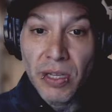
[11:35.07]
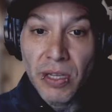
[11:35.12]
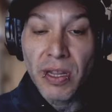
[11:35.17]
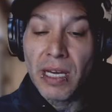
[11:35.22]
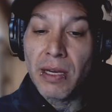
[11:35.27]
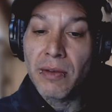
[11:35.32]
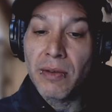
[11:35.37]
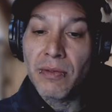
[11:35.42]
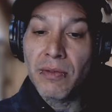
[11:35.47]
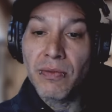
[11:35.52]

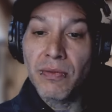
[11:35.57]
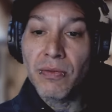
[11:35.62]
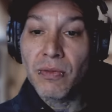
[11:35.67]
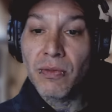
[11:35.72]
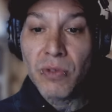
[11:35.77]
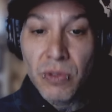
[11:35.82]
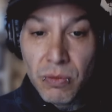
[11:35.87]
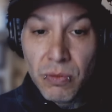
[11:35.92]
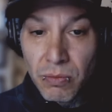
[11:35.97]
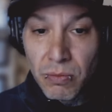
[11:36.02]
They've
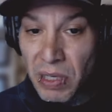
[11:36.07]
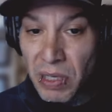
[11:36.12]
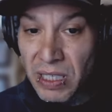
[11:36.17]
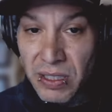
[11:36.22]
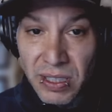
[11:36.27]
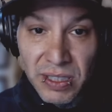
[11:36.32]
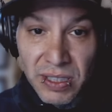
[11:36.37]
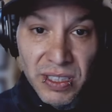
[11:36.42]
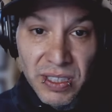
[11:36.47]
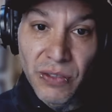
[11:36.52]
been
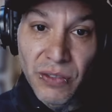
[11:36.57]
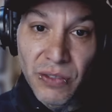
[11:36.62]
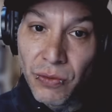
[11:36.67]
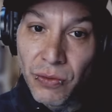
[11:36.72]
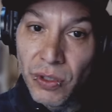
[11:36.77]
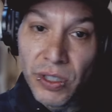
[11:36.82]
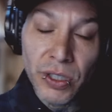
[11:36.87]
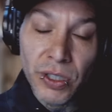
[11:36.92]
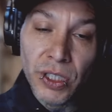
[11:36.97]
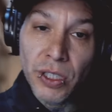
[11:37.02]

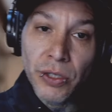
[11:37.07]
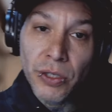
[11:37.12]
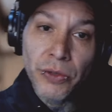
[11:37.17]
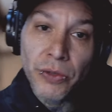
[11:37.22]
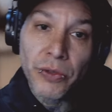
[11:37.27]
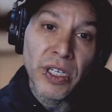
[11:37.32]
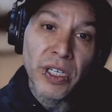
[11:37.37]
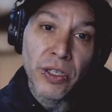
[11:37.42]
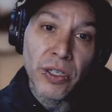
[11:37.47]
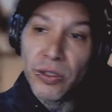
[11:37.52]
successful in their
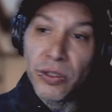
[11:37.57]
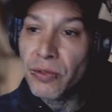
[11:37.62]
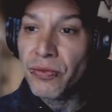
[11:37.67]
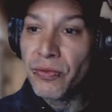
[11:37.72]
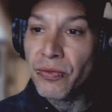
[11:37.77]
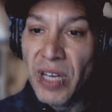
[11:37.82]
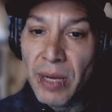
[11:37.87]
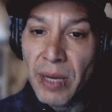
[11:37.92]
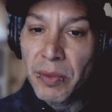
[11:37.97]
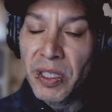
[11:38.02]
career, in their
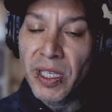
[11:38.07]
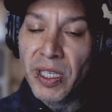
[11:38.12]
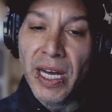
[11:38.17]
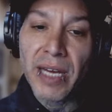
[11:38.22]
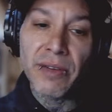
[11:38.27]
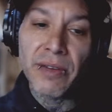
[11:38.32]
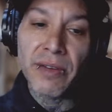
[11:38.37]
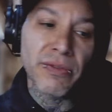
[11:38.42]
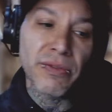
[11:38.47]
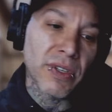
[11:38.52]
family
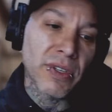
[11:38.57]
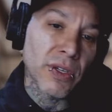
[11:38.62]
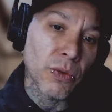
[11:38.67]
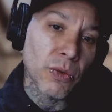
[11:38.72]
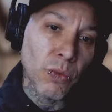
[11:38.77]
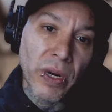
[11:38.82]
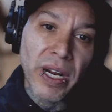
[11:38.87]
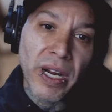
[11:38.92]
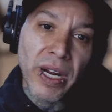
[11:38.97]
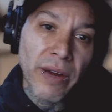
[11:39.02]
life, in their
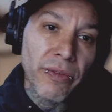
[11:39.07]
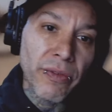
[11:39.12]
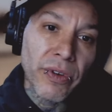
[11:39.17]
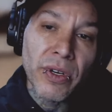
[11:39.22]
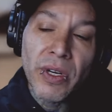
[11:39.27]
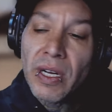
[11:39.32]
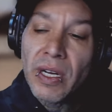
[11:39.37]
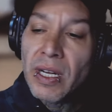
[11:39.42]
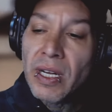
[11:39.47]
whatever.